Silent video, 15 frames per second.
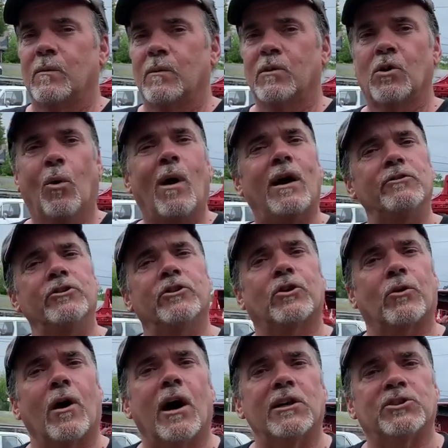Go out in your
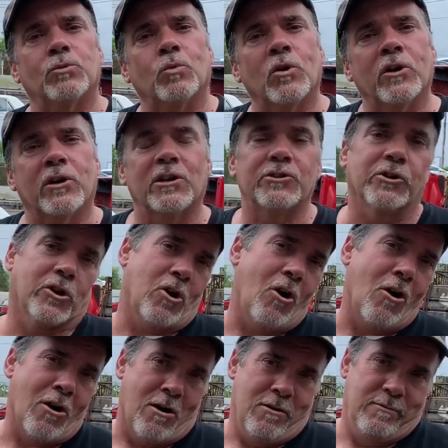garage and work on your
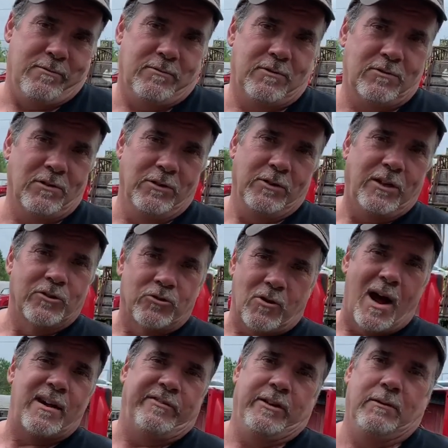car so you can
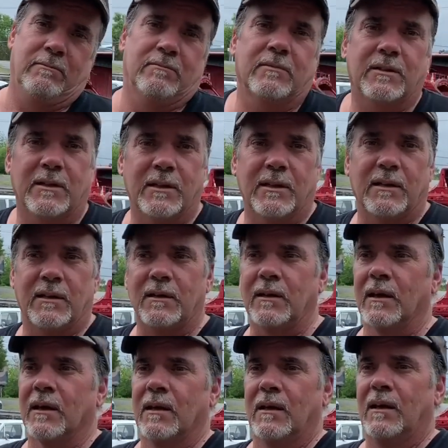drive it. And
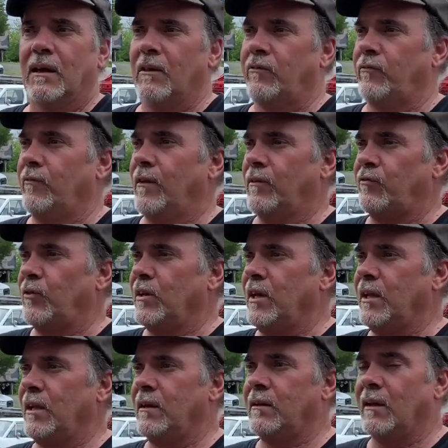if you
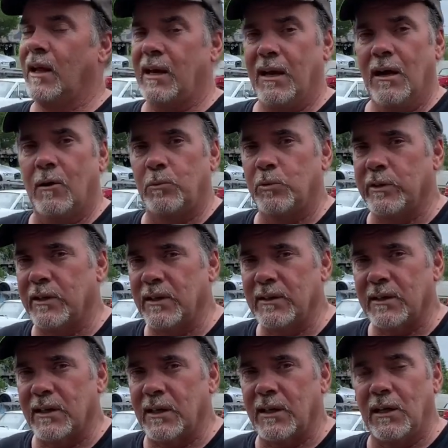need any help with
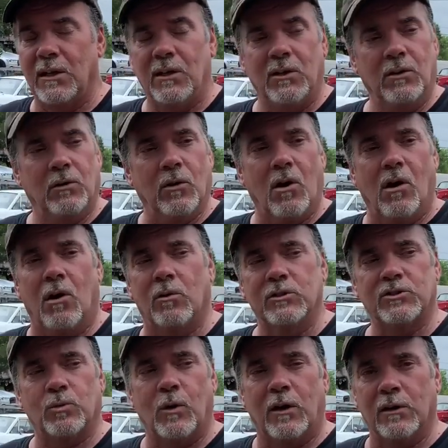anything, you're
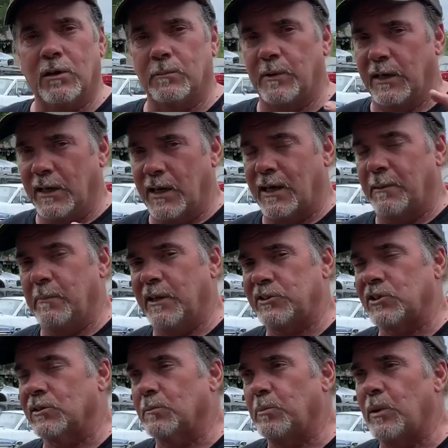always welcome. Again, I
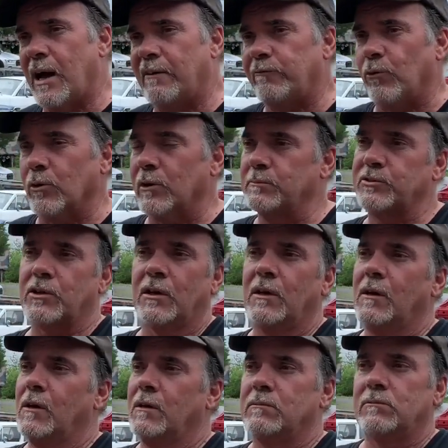mentioned the platforms
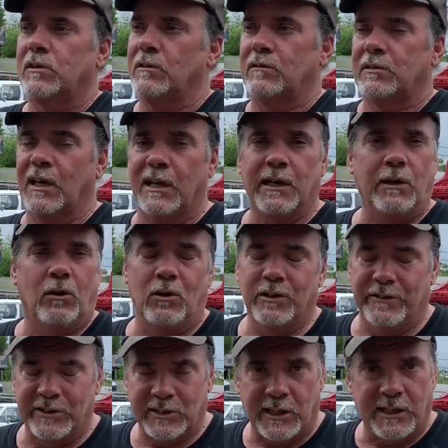to get a hold
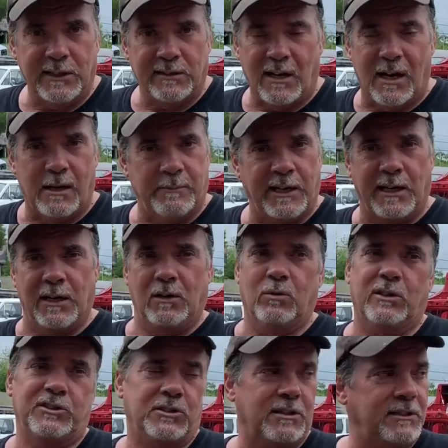of us anytime. I got a
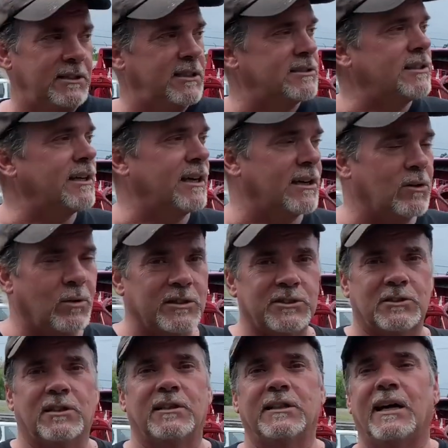question on this, I got a
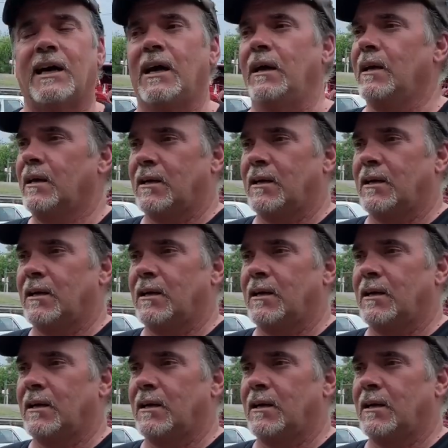question on that.